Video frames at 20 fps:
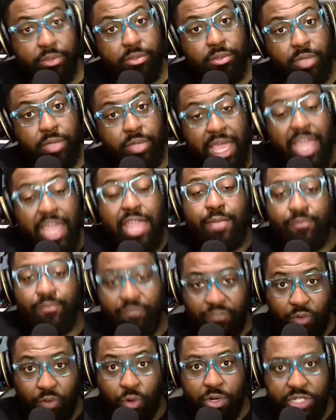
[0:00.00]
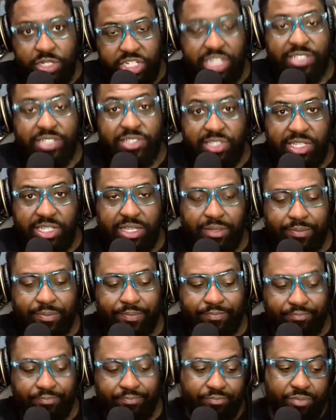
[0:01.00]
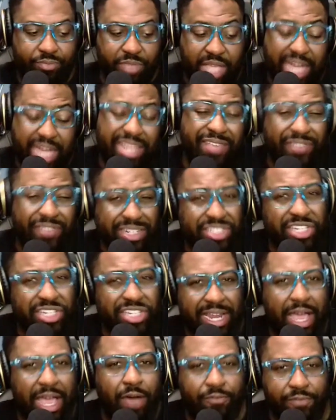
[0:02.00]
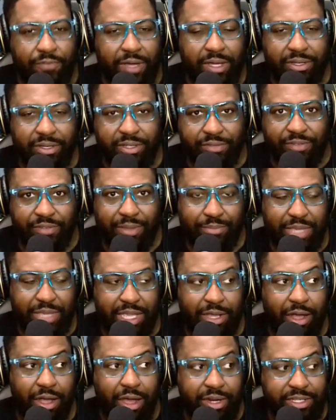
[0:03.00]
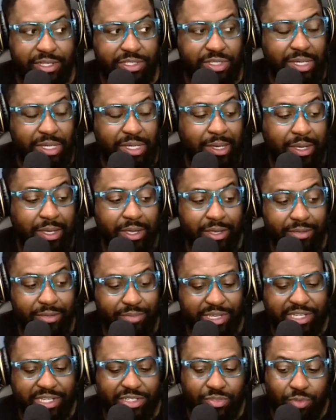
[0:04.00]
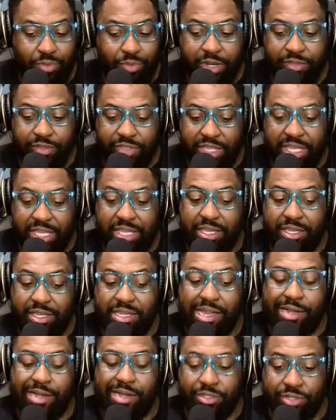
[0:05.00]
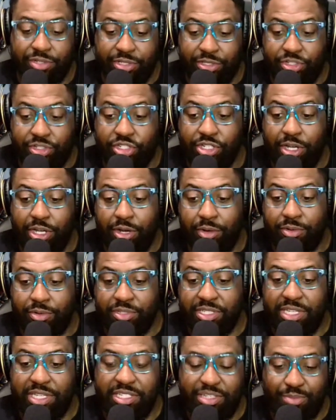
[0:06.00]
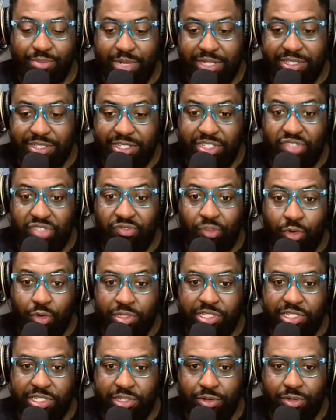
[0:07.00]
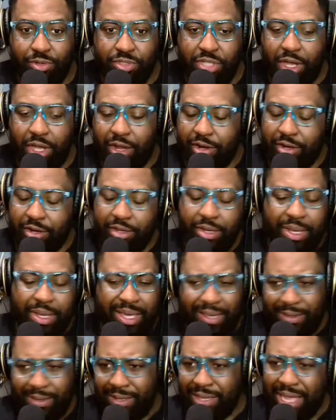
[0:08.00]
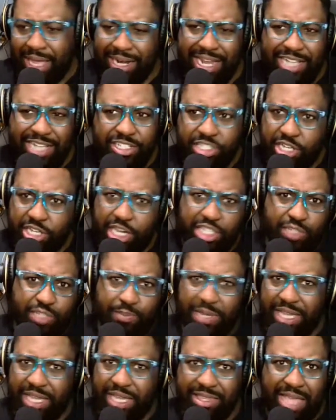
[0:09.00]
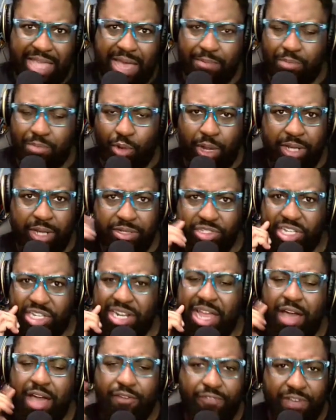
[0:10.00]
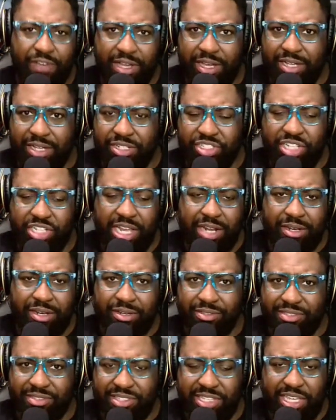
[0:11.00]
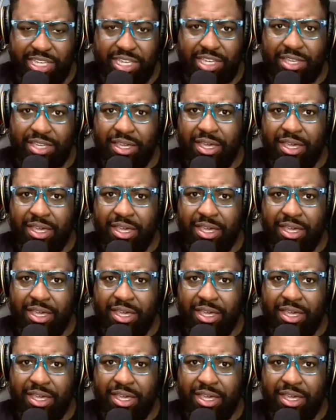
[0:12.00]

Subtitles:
aim for Gen Z and even Gen Alpha, if I'm being honest, because one of the characters in the show says he brings in his 14-year-old daughter, and that's cusping at that point. Gen Alpha and Gen Z,